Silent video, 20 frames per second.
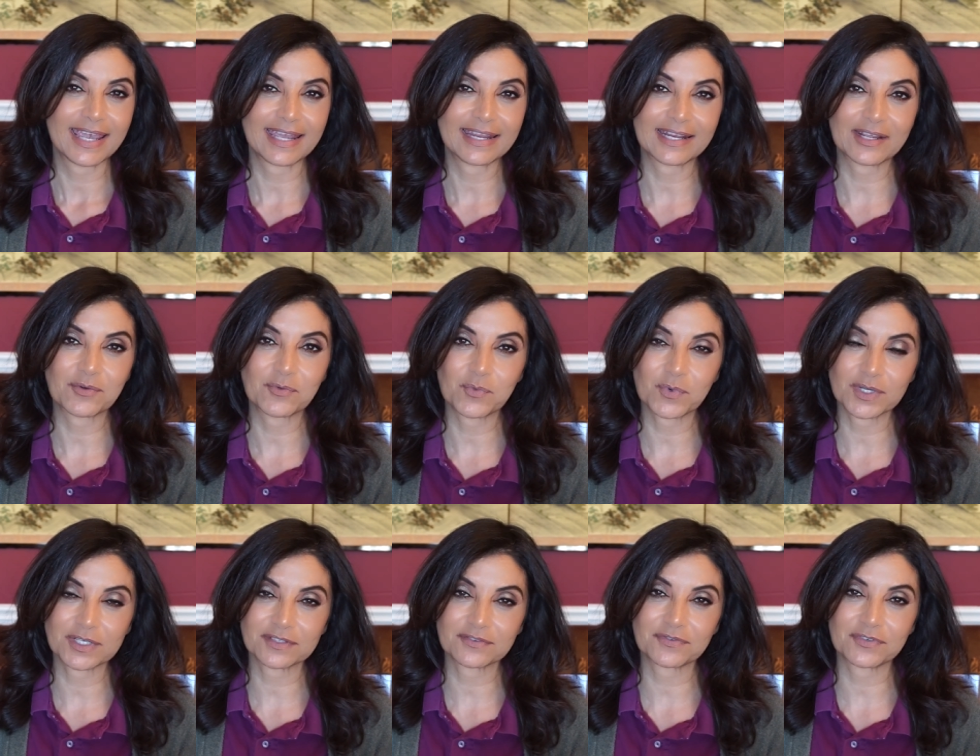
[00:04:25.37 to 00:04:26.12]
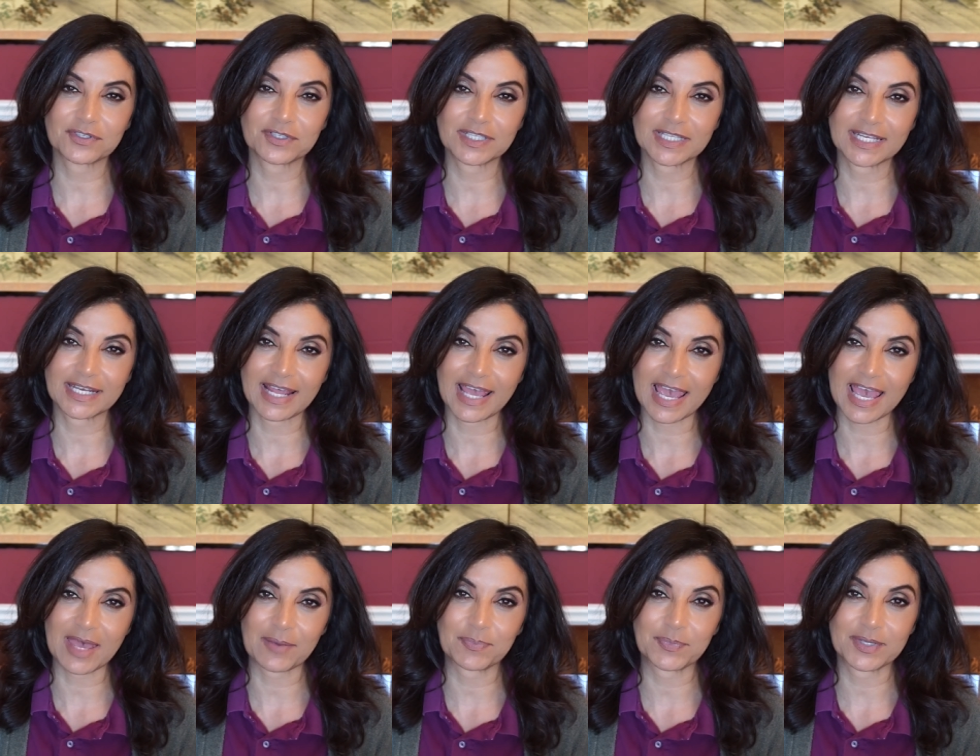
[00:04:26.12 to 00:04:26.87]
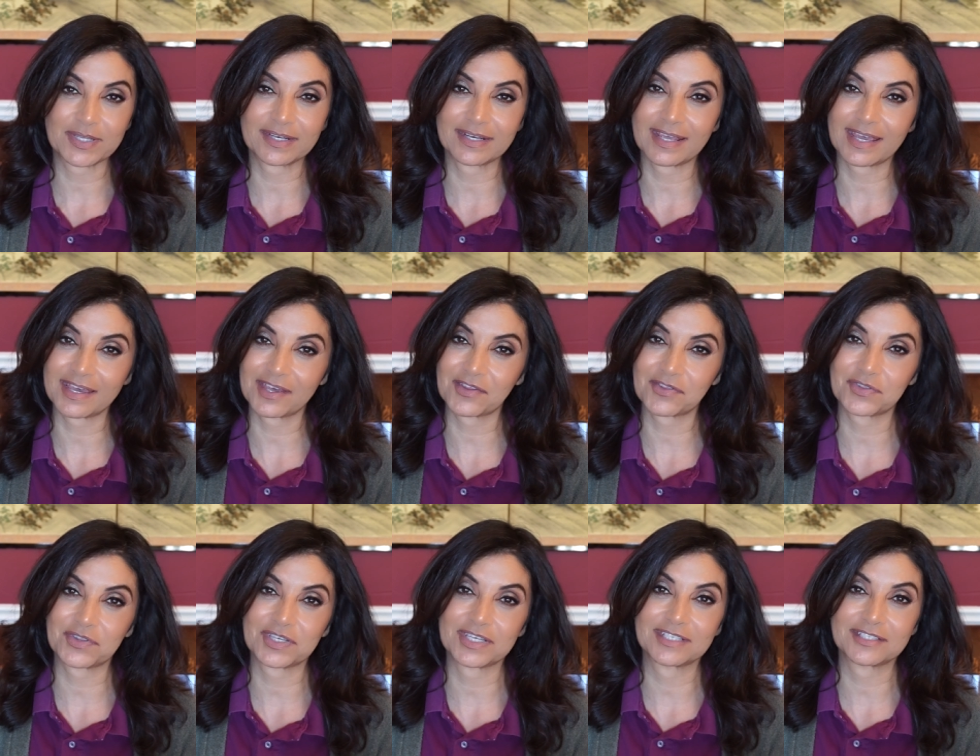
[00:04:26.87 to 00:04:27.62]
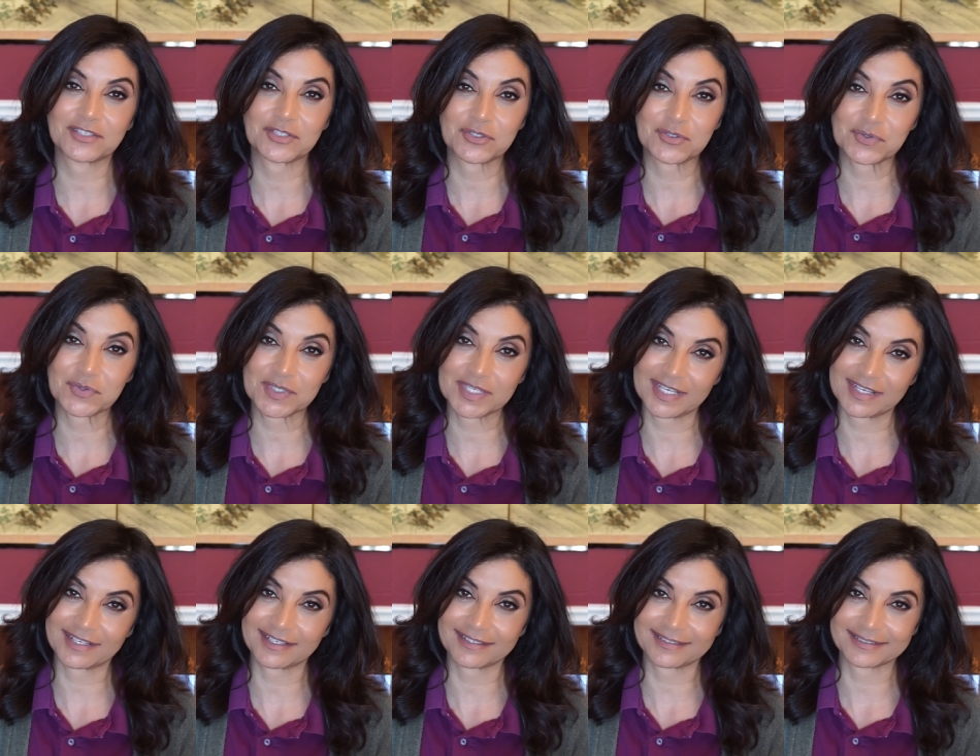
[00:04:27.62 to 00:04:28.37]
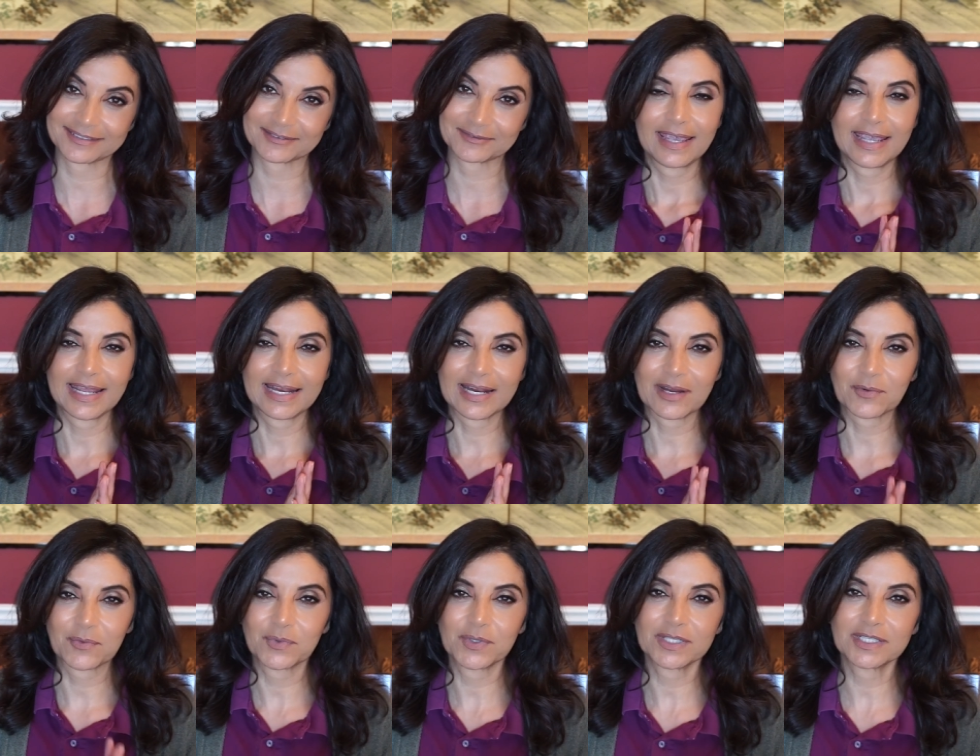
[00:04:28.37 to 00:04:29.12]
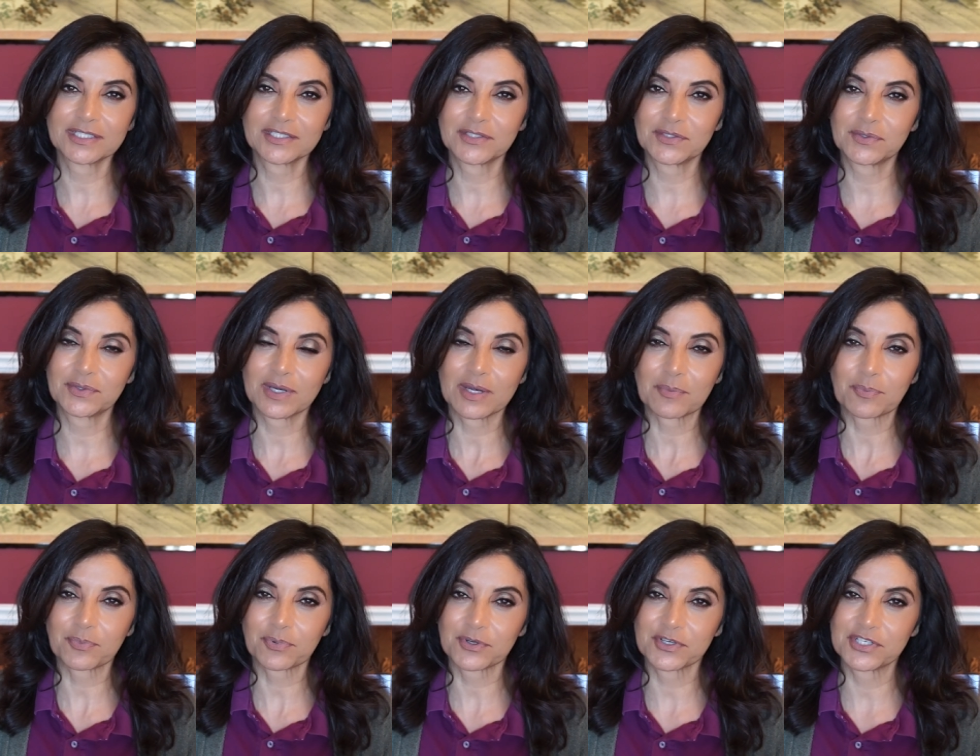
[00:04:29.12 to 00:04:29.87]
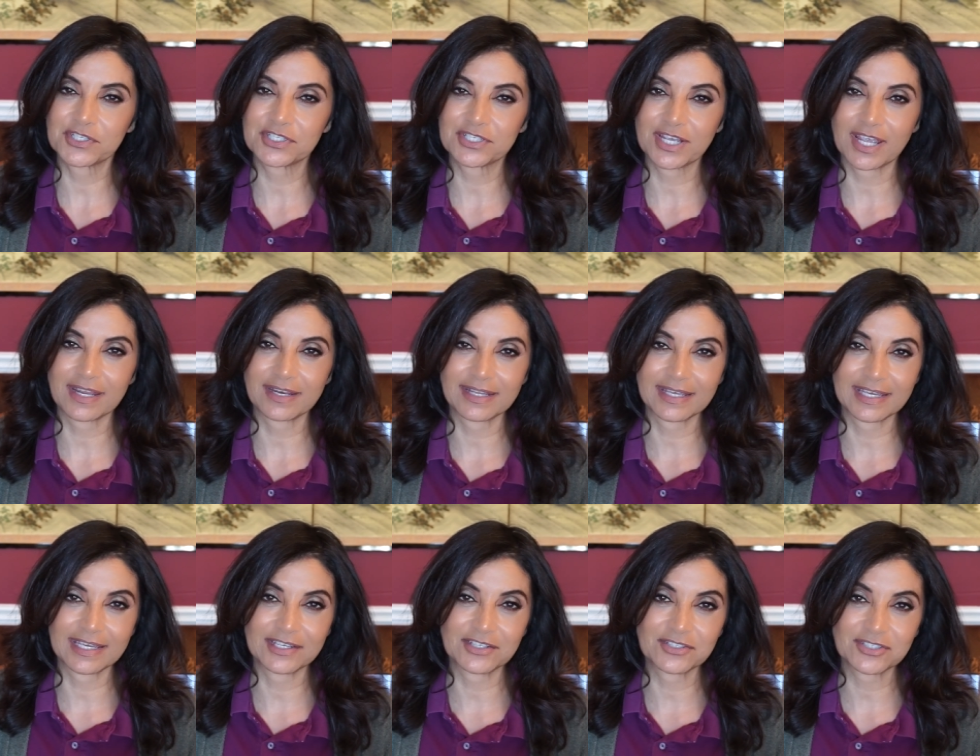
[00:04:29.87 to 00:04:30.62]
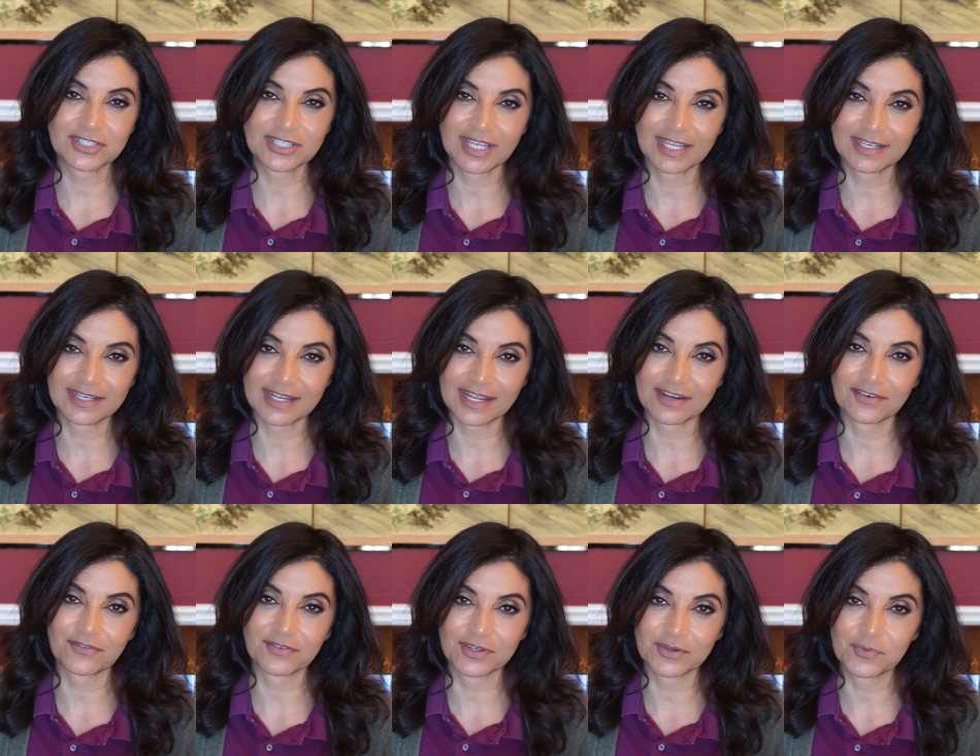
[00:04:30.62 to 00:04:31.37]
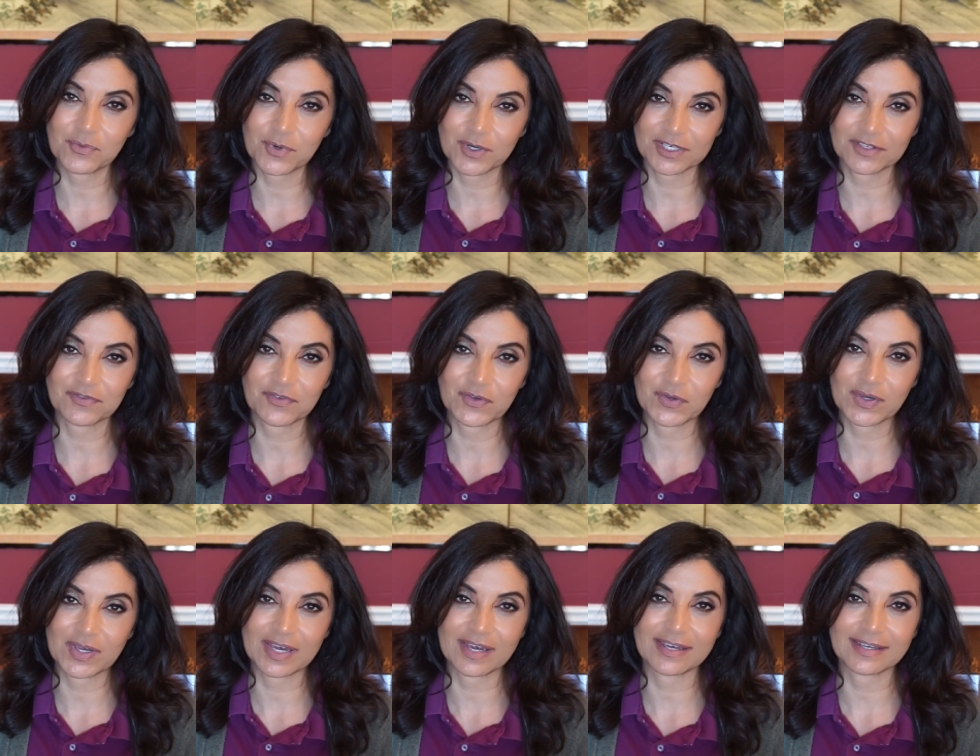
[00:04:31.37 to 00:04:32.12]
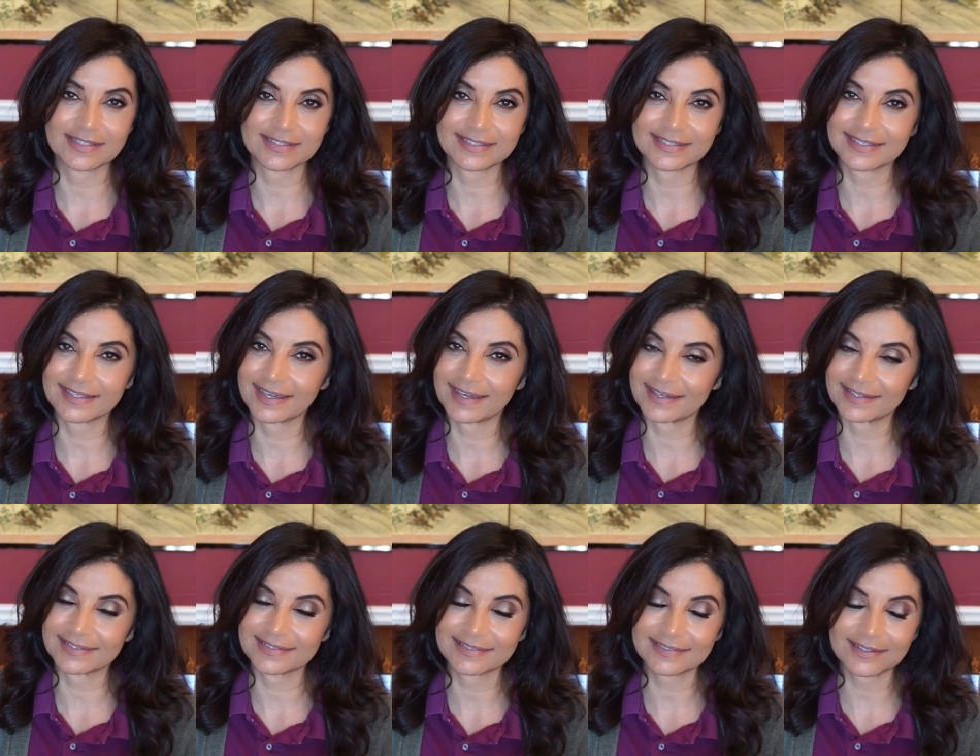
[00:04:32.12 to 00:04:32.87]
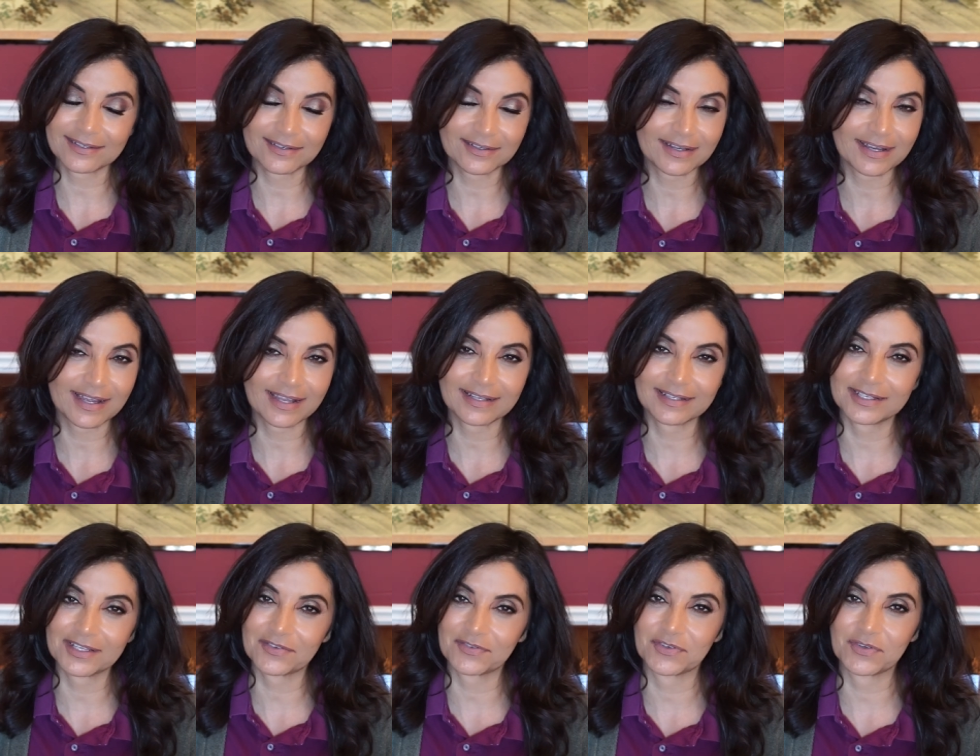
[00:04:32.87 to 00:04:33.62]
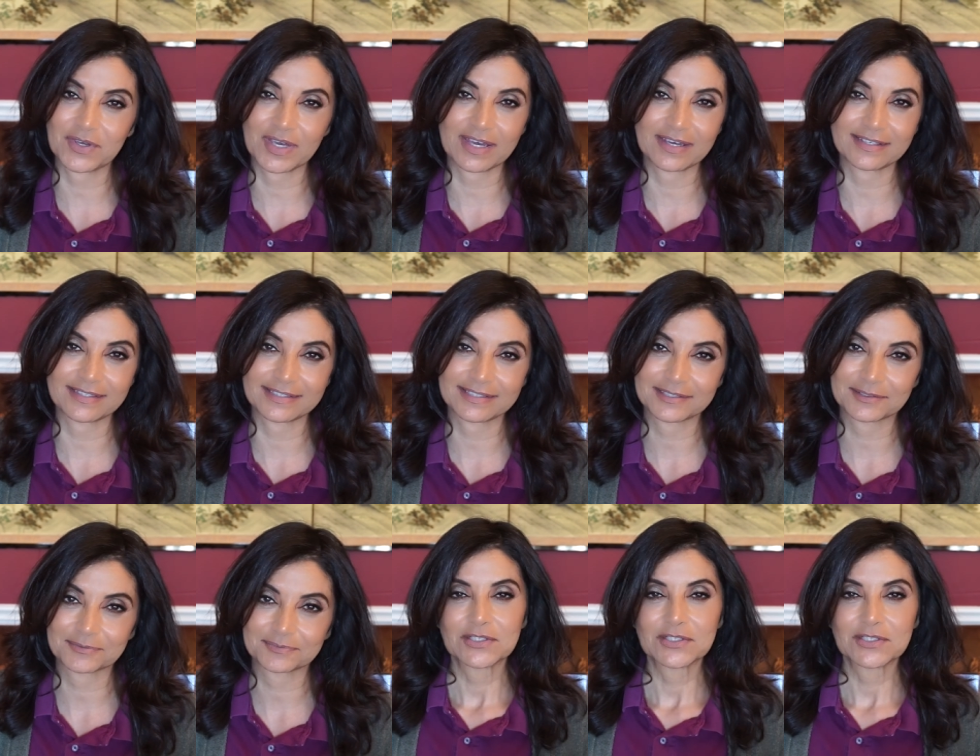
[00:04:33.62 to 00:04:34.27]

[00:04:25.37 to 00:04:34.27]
and a wonderful and happy and healthy new year. And I really do appreciate each and every one of you guys. Yes. Oh, I love you guys.